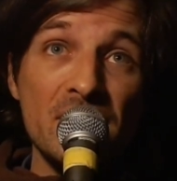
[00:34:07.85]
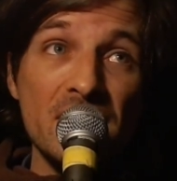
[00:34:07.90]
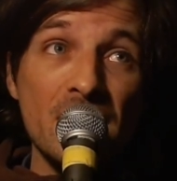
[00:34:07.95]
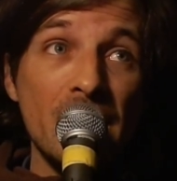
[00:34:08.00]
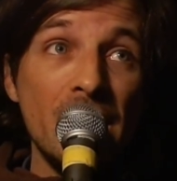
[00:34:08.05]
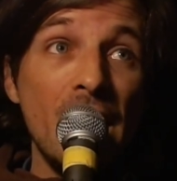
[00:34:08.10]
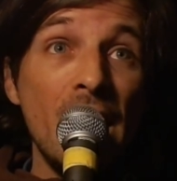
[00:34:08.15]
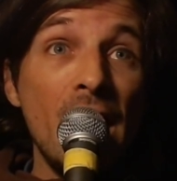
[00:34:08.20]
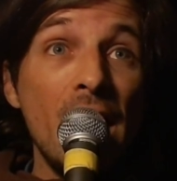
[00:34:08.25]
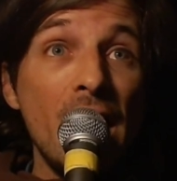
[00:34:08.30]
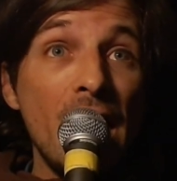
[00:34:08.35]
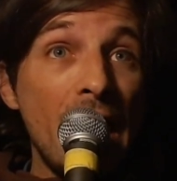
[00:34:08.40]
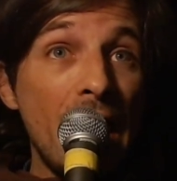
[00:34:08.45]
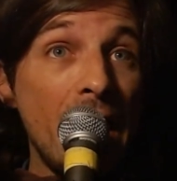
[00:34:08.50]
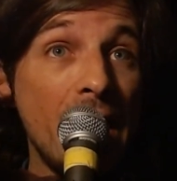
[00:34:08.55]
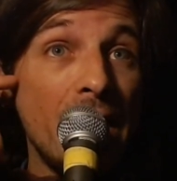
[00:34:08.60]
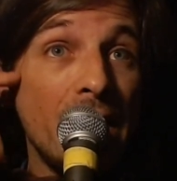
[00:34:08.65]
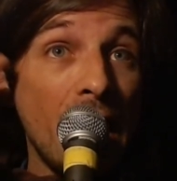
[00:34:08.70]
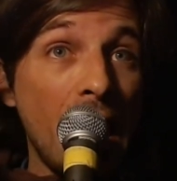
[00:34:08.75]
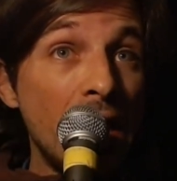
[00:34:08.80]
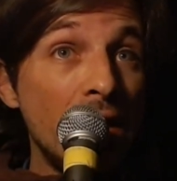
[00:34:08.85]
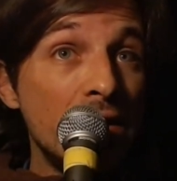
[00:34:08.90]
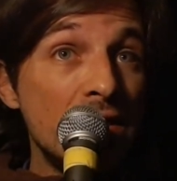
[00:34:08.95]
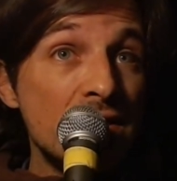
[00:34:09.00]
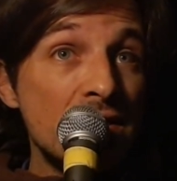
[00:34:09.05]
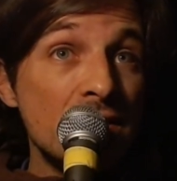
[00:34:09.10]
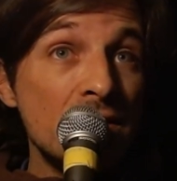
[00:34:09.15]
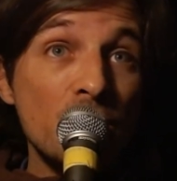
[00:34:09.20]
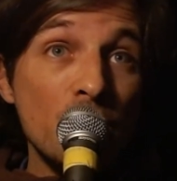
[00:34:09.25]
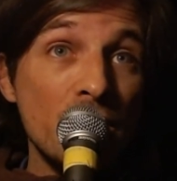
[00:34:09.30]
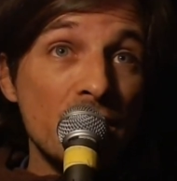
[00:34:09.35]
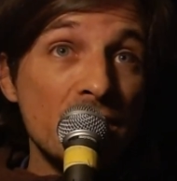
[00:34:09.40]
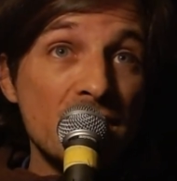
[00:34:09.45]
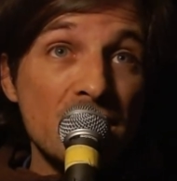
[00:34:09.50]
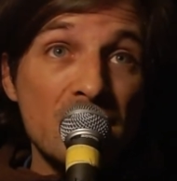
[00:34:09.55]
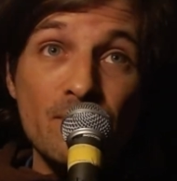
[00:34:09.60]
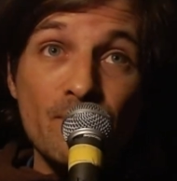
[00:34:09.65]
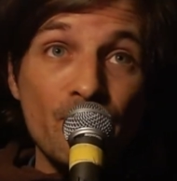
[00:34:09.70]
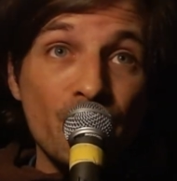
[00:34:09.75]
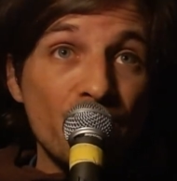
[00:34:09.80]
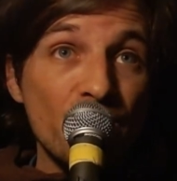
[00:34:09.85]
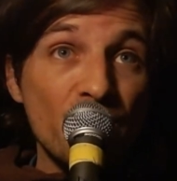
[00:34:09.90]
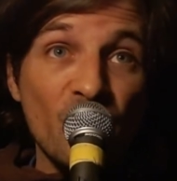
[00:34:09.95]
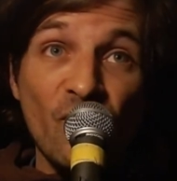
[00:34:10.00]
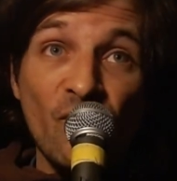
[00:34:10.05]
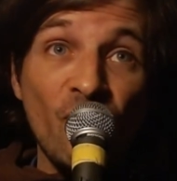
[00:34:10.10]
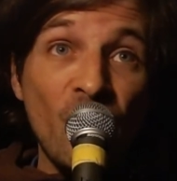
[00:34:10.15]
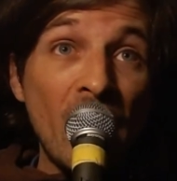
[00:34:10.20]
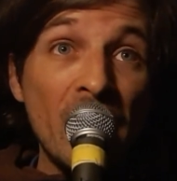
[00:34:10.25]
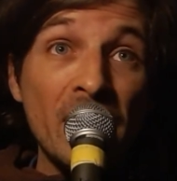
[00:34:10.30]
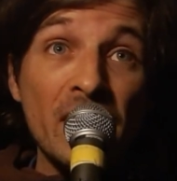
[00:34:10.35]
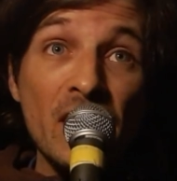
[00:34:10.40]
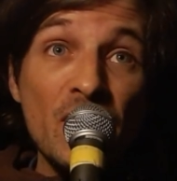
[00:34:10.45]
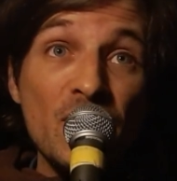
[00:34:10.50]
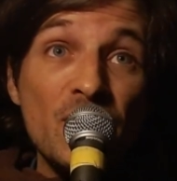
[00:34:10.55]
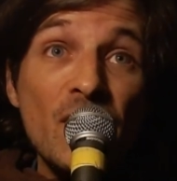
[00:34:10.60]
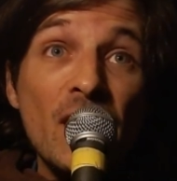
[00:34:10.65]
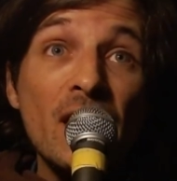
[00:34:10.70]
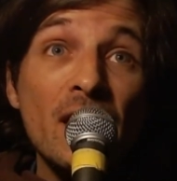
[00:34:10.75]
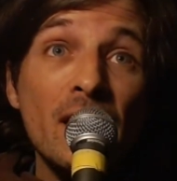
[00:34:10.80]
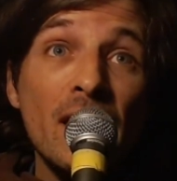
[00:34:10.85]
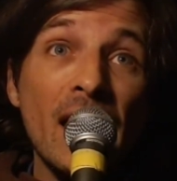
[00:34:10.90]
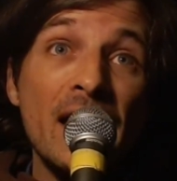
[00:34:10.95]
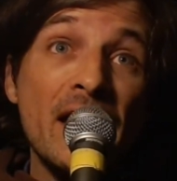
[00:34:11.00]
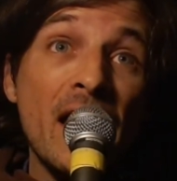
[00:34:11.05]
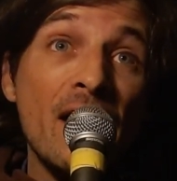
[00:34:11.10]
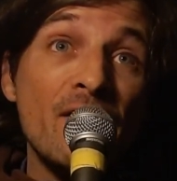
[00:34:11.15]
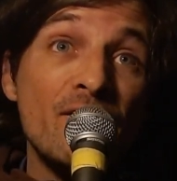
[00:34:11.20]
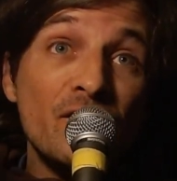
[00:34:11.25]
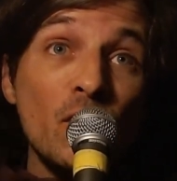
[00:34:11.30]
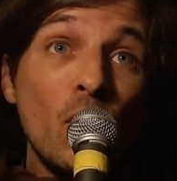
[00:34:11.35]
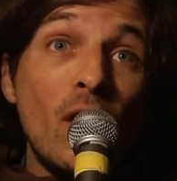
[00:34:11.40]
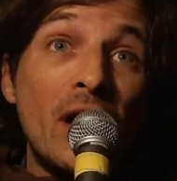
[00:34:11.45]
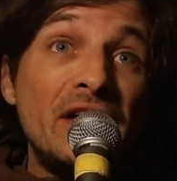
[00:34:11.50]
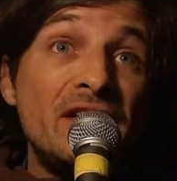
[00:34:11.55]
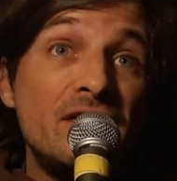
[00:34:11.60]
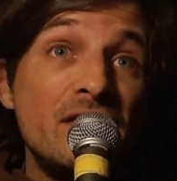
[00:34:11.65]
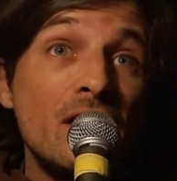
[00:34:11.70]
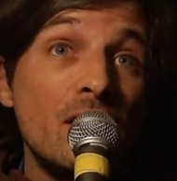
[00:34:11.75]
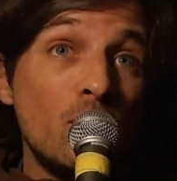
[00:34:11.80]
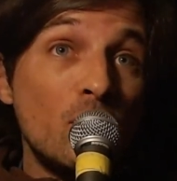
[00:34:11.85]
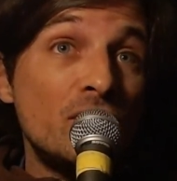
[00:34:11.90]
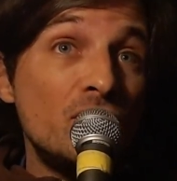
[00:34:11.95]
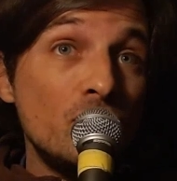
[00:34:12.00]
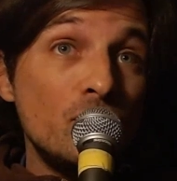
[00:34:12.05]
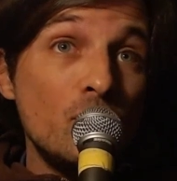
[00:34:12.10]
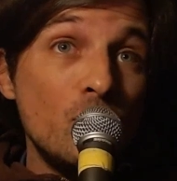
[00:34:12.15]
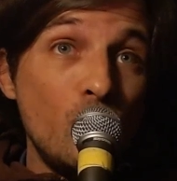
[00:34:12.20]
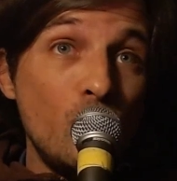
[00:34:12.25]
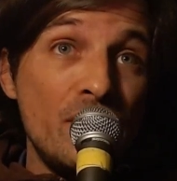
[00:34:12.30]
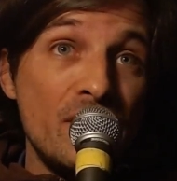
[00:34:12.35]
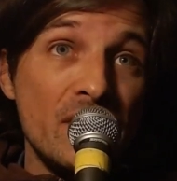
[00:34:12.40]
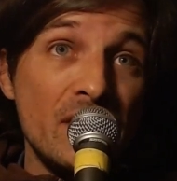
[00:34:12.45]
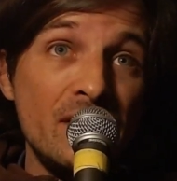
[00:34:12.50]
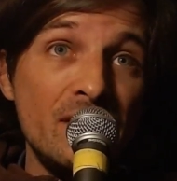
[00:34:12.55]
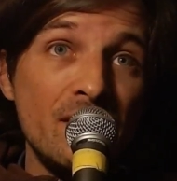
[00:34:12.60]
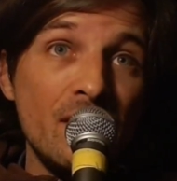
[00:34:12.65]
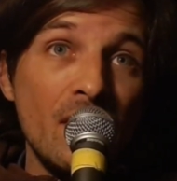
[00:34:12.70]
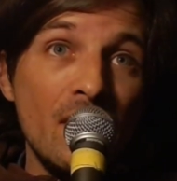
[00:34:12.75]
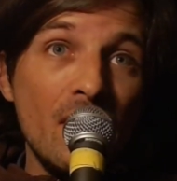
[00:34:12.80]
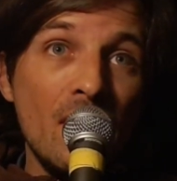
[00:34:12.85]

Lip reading: Say, hey, I listened to this funky thing and I have no idea what to do with it.